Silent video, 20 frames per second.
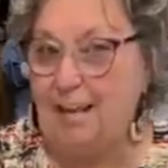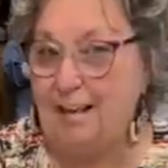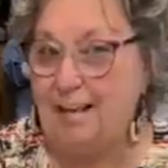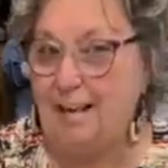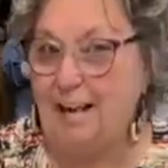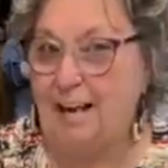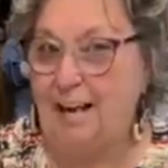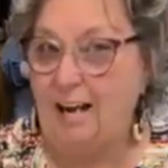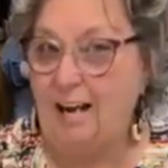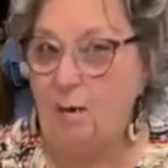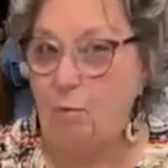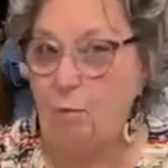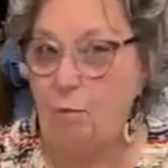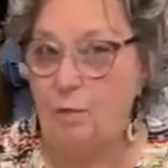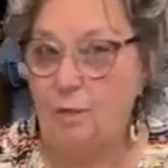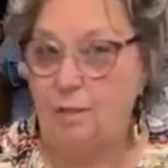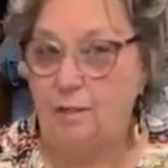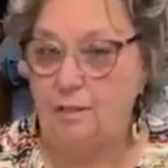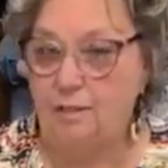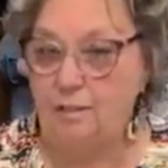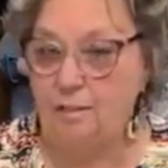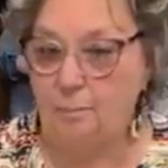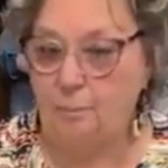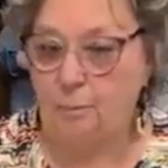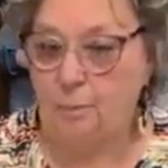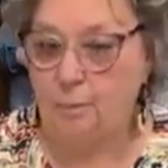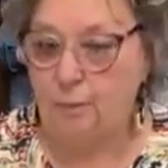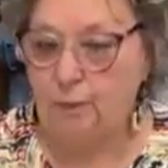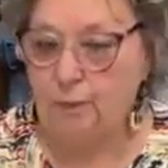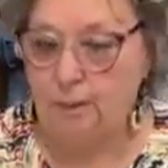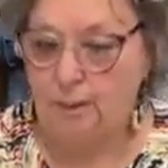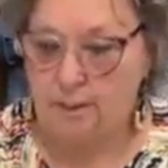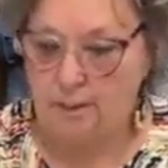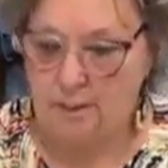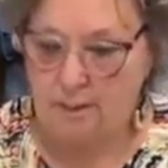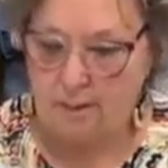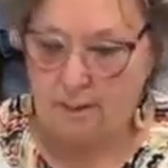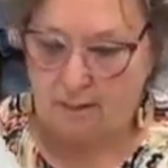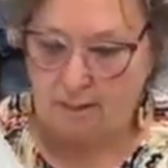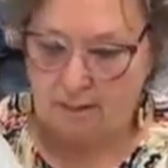And I wanted to
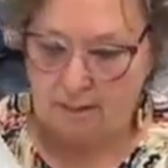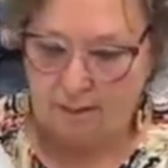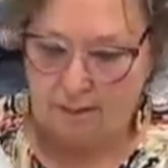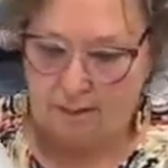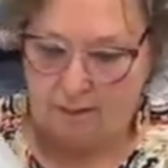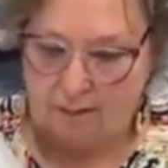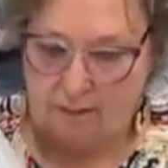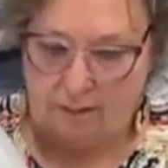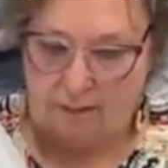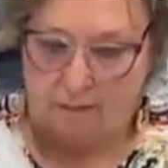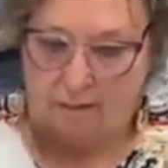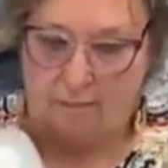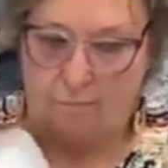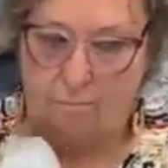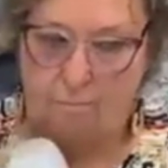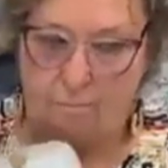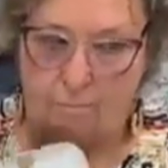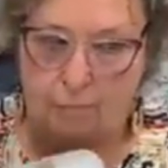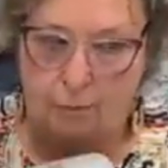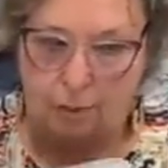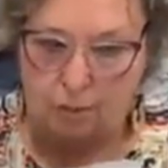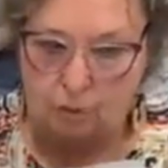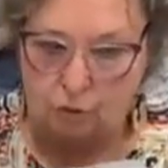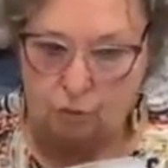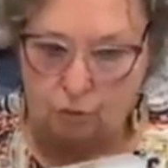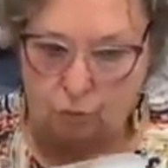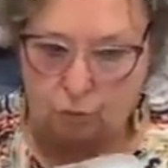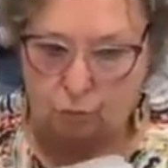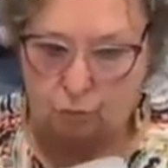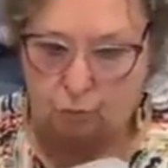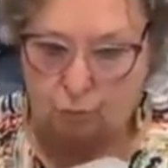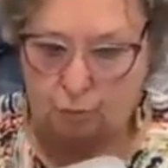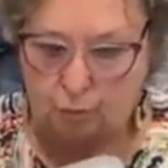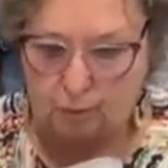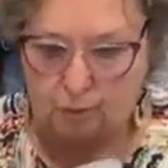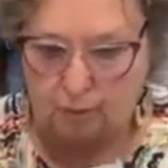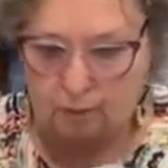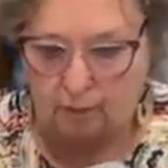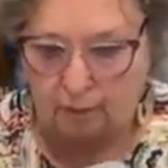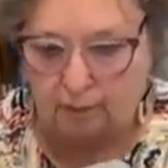put
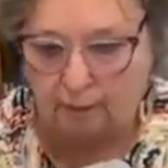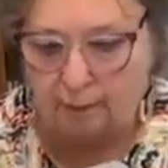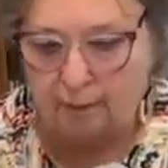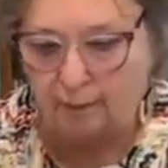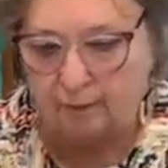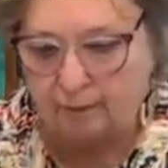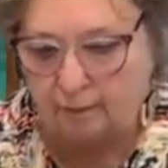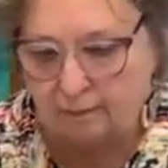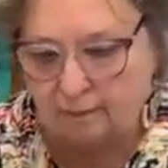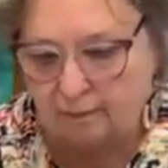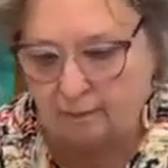mushrooms on it,